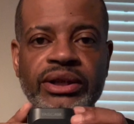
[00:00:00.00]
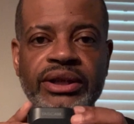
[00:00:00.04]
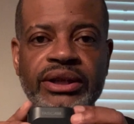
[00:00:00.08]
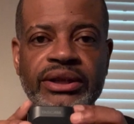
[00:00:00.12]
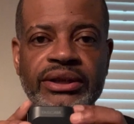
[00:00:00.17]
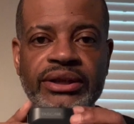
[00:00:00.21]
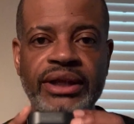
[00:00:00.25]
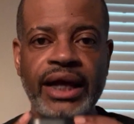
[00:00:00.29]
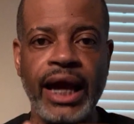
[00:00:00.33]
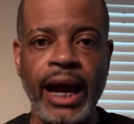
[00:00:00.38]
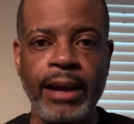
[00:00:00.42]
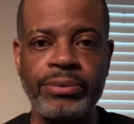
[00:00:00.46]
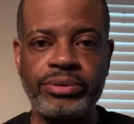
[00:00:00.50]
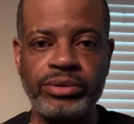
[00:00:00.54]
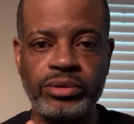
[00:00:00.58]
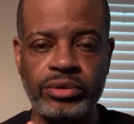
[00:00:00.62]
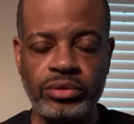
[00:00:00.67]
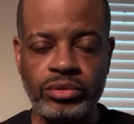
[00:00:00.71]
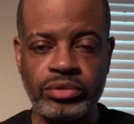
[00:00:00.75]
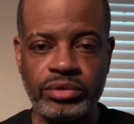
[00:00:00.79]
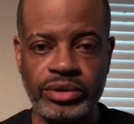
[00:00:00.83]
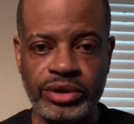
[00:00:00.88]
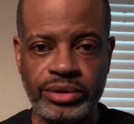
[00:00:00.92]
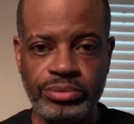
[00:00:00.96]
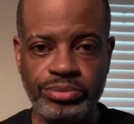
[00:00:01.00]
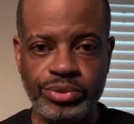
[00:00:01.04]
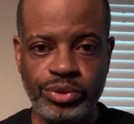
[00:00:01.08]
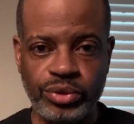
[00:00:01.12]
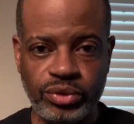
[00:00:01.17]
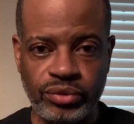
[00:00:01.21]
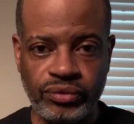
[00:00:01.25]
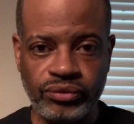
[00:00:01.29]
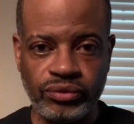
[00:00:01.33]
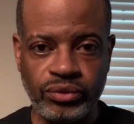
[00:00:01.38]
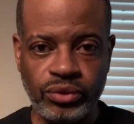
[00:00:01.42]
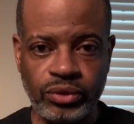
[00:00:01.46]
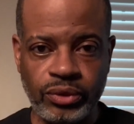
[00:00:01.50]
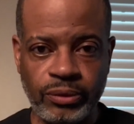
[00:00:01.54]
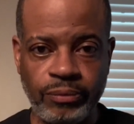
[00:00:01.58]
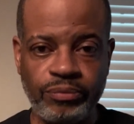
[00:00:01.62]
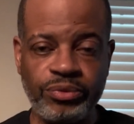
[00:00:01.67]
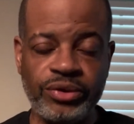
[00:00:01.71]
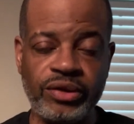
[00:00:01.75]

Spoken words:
is absolutely beautiful.